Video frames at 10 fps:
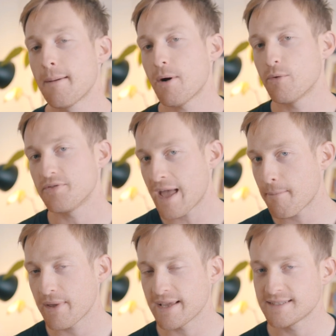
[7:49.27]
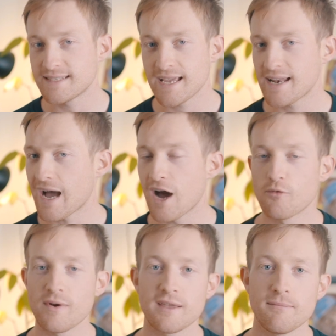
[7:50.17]
But with that being said, I would
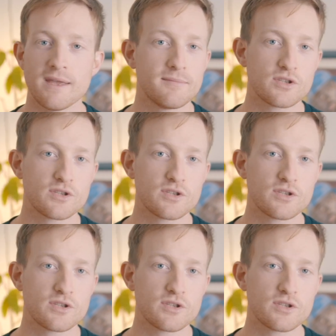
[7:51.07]
recommend